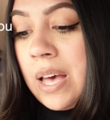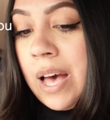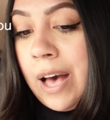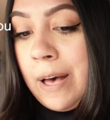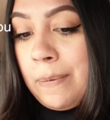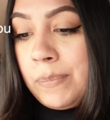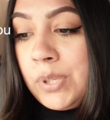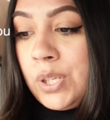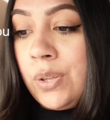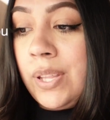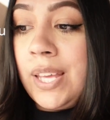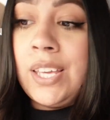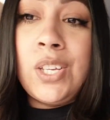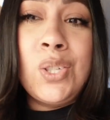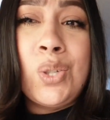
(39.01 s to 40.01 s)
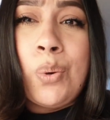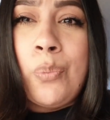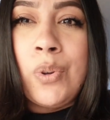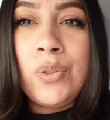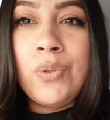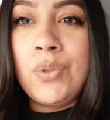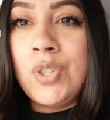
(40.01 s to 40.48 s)
so thank you so
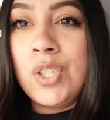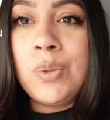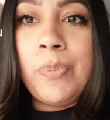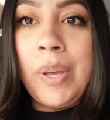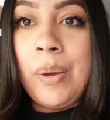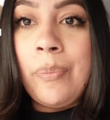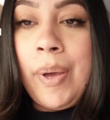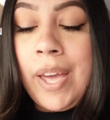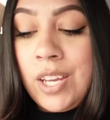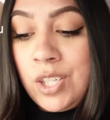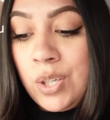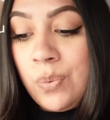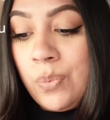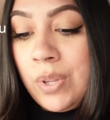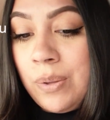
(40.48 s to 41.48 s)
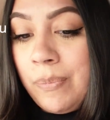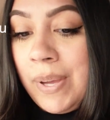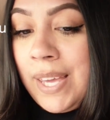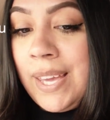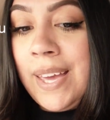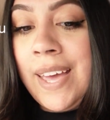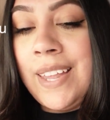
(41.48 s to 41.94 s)
much for just being patient with
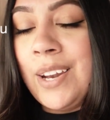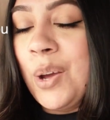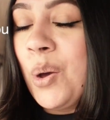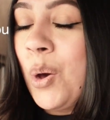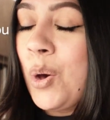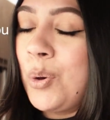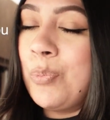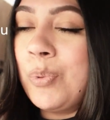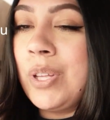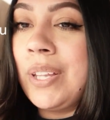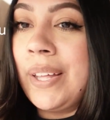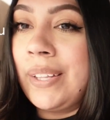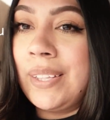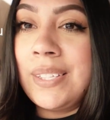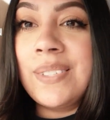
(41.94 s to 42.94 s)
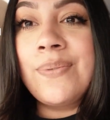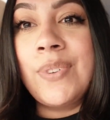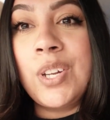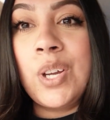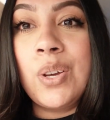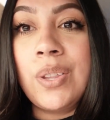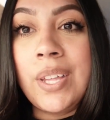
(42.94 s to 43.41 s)
me, and I hope you like this
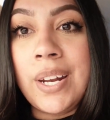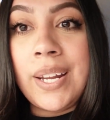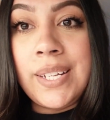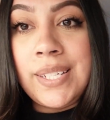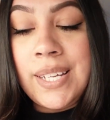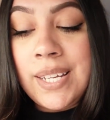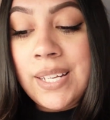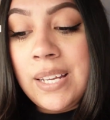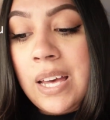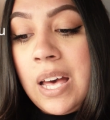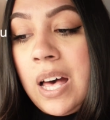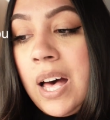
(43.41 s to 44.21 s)
video that I did.